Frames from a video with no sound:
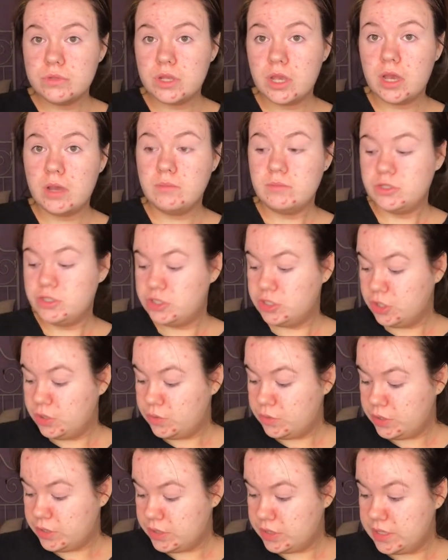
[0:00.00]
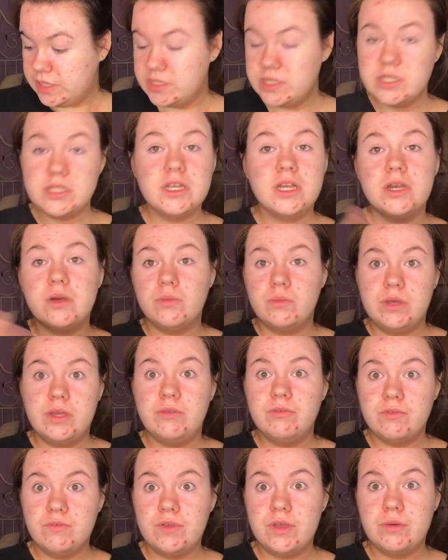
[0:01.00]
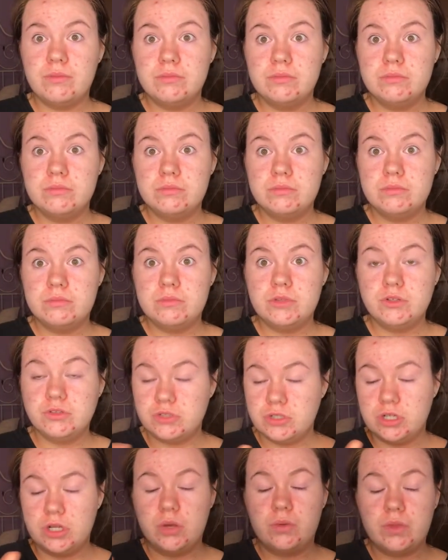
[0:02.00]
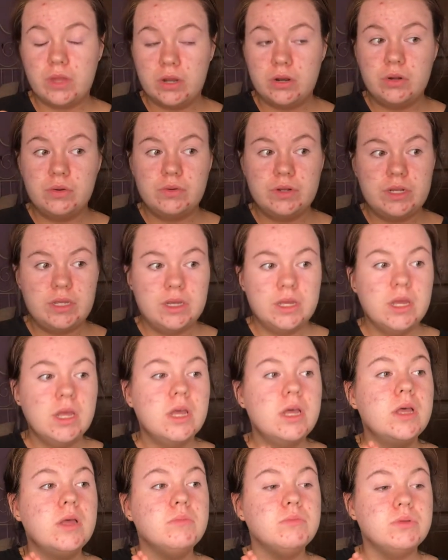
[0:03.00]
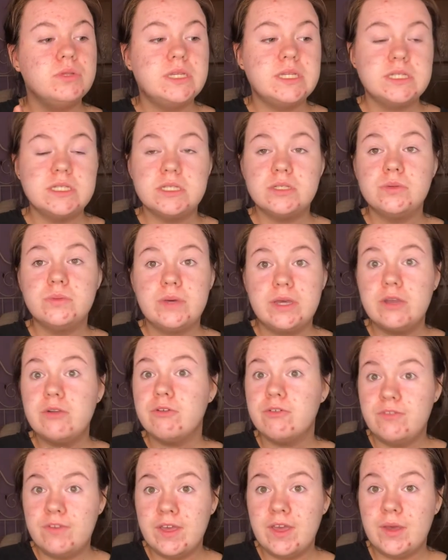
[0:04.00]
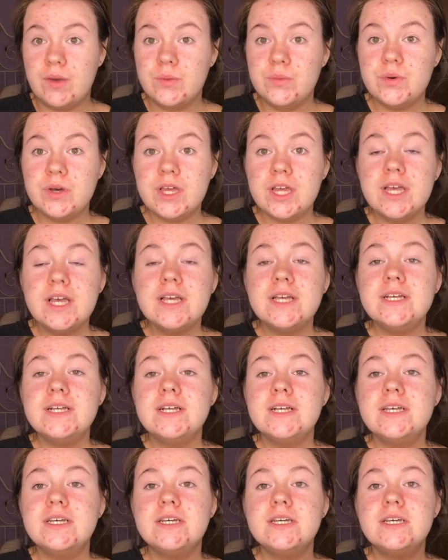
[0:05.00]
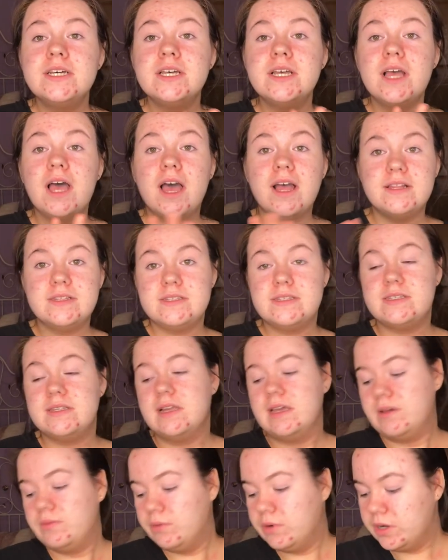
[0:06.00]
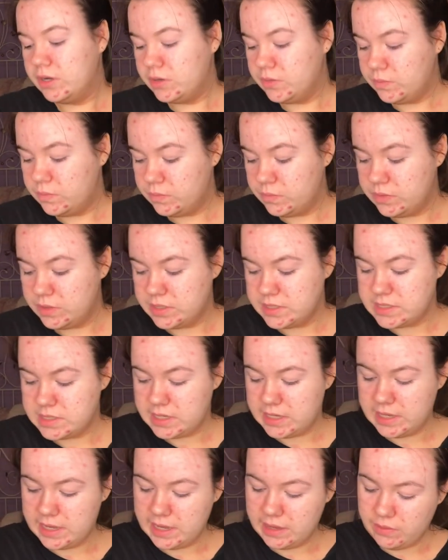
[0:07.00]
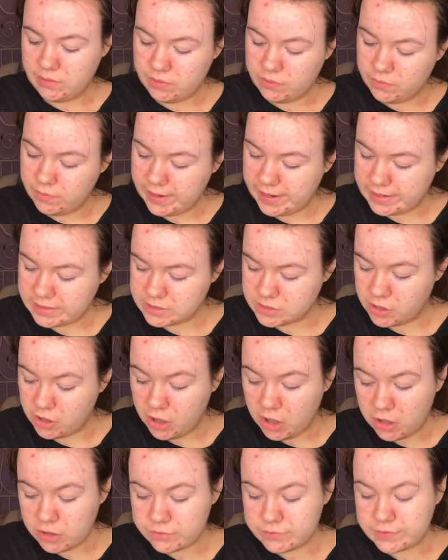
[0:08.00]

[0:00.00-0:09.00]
I'm gonna show you, this is like a week review, you should know that already. But this is a week review and it's like we're gonna see how it wears off